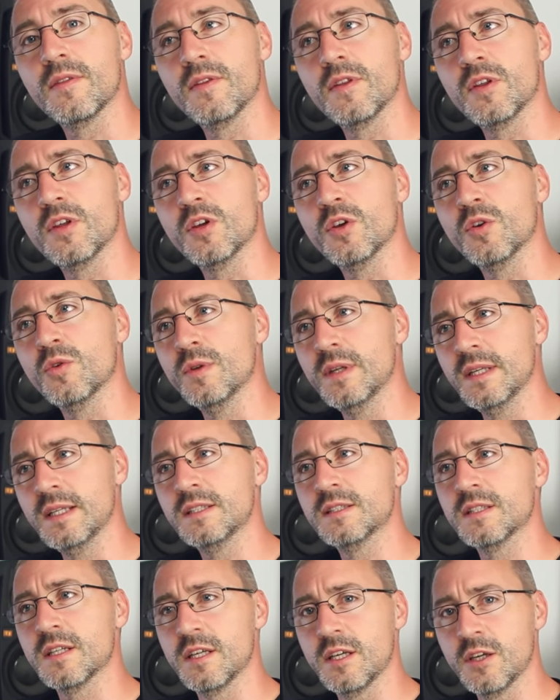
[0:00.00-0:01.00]
you
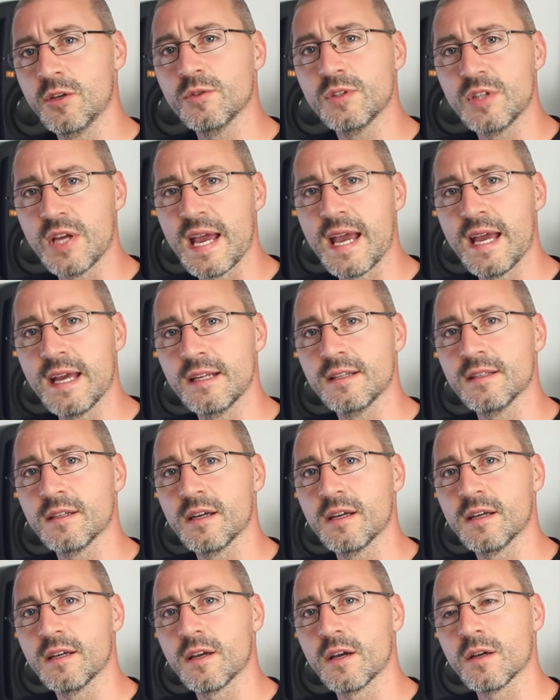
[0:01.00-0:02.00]
need to use your head
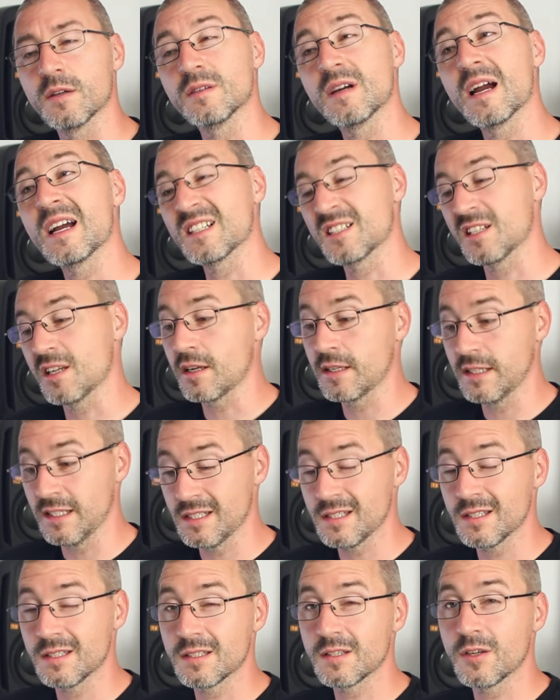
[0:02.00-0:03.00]
and go, actually, I
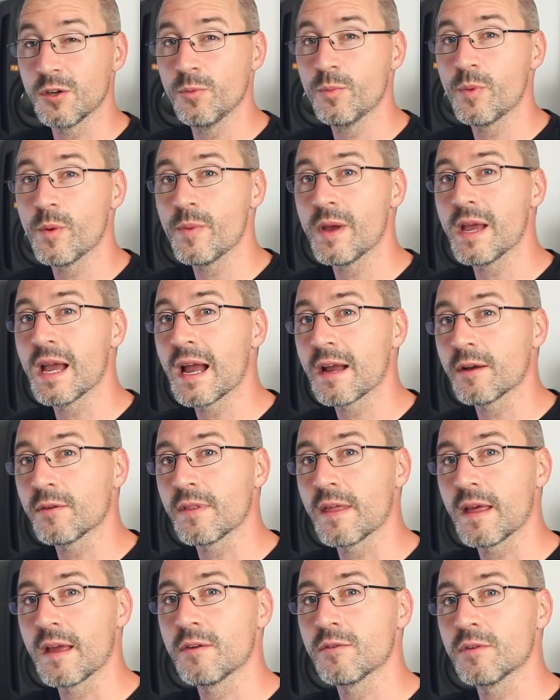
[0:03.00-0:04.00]
need to scoop a bit
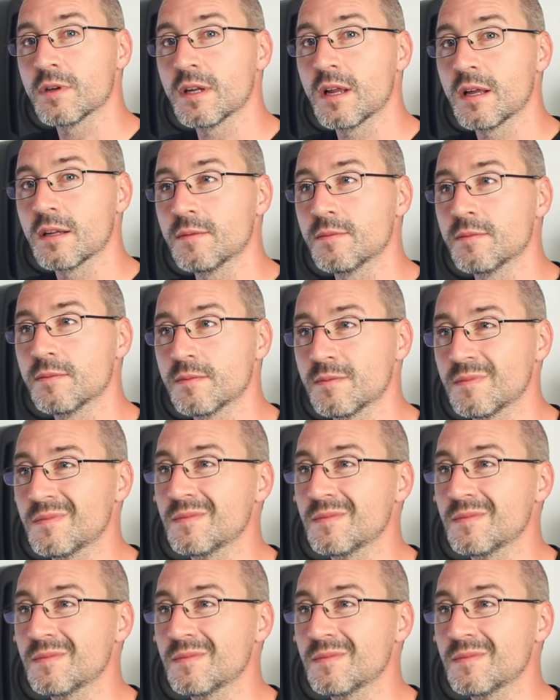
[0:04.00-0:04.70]
out there and